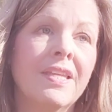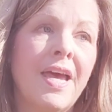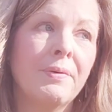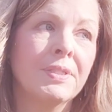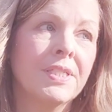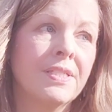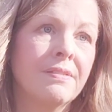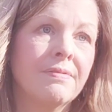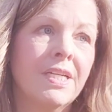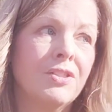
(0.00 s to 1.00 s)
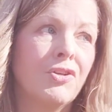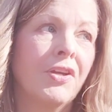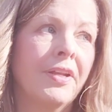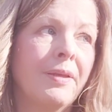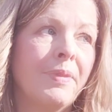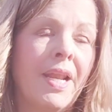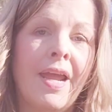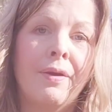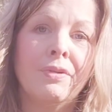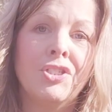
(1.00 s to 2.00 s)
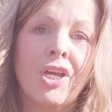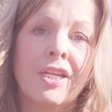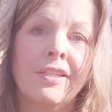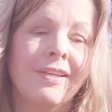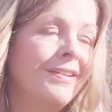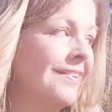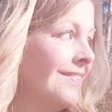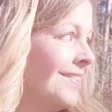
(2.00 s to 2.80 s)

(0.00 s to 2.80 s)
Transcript: That was a trail name that I rejected.